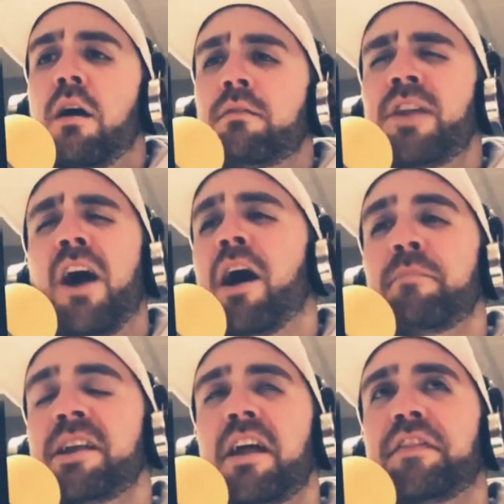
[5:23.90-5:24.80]
No, I
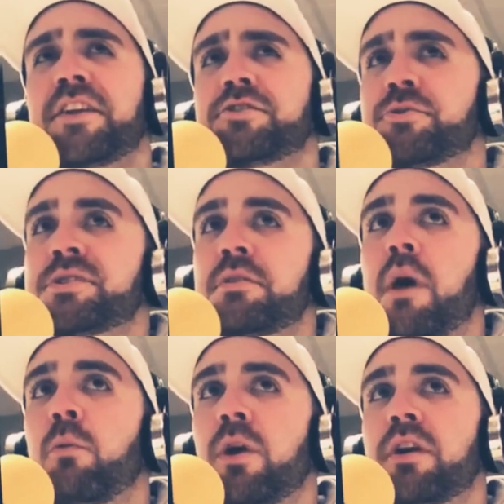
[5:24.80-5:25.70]
mean, I think you're twisting my
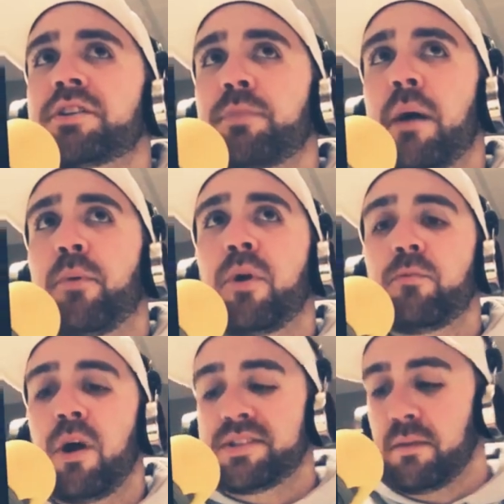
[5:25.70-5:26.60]
words. My point
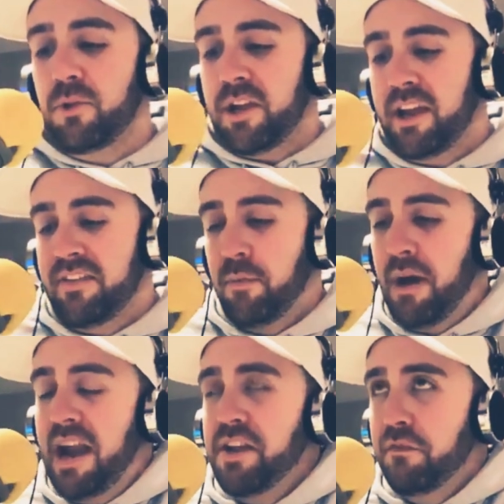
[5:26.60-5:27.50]
was I'm looking at the
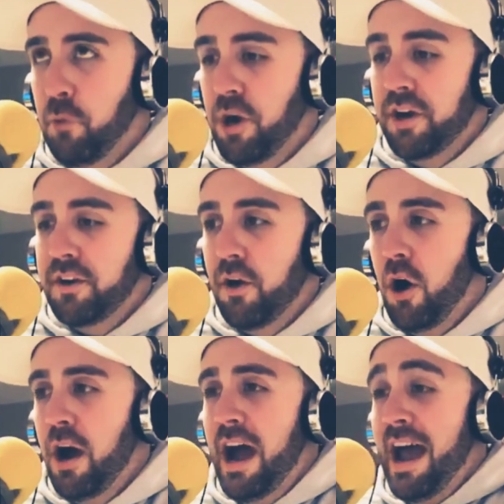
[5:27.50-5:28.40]
body of work
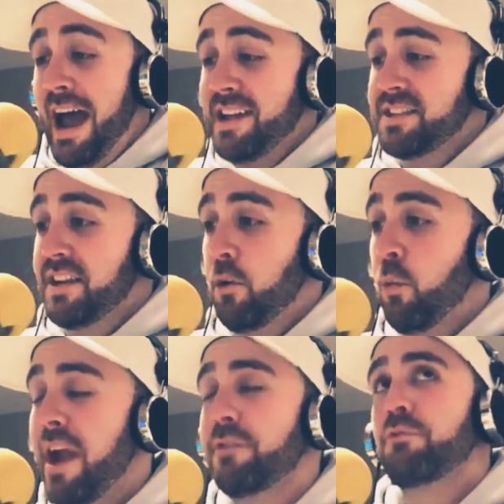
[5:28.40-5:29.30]
as an
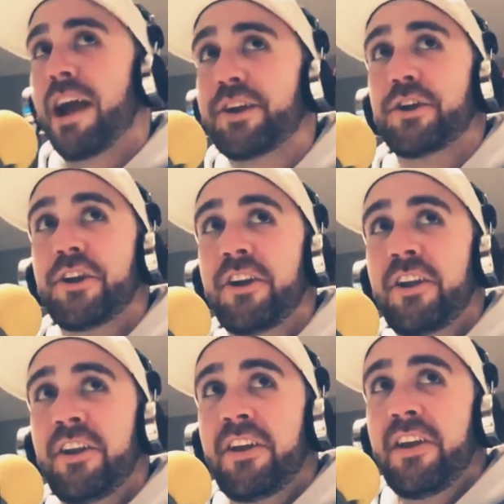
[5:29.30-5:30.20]
away record,
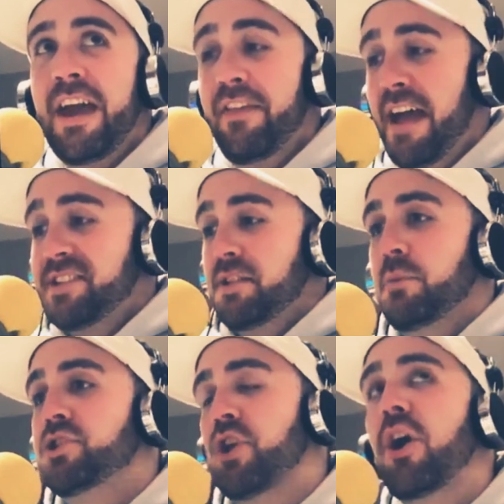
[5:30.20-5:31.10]
and that's the
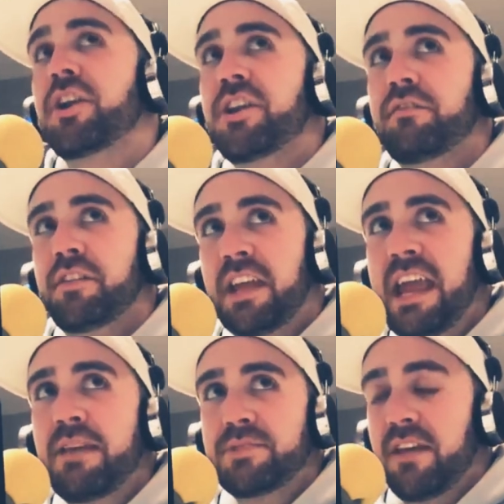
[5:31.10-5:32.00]
majority of the
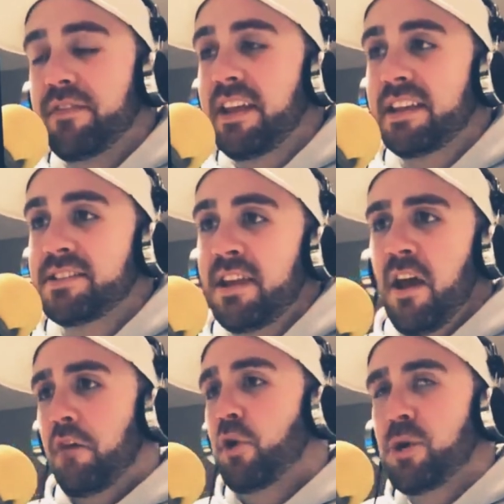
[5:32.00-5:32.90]
games. I think
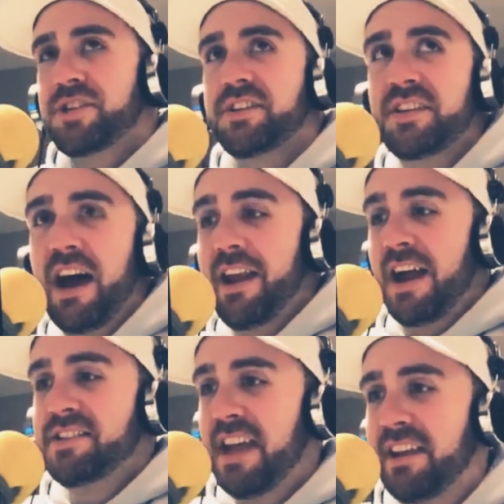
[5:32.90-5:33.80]
of course it's not
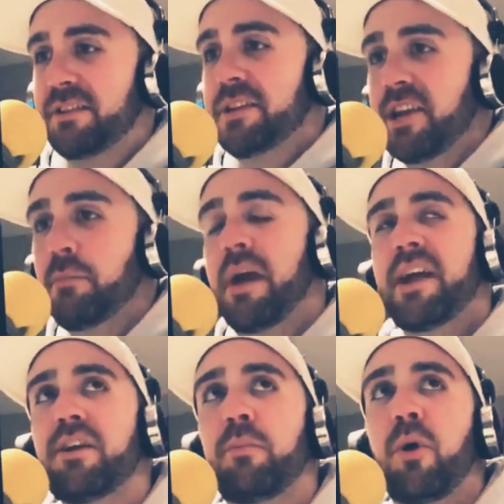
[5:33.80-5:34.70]
identically
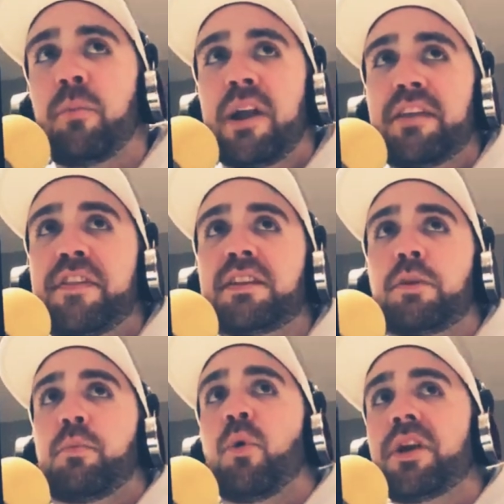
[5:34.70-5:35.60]
comparable, but I think the
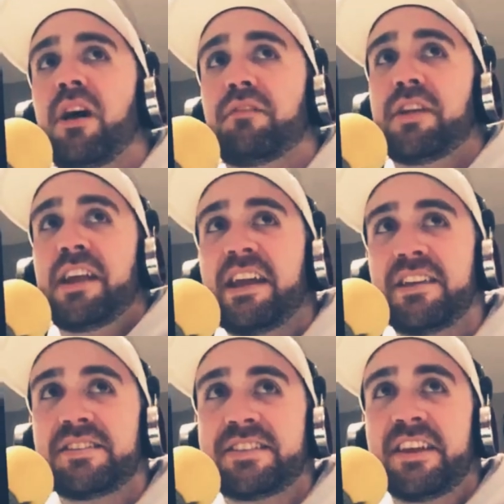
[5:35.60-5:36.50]
point of it
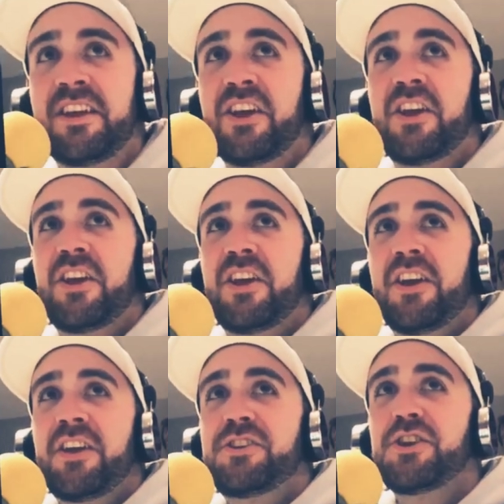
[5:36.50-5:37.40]
is
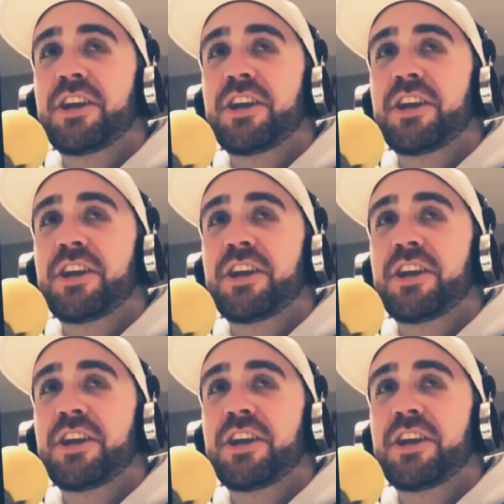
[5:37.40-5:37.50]
you're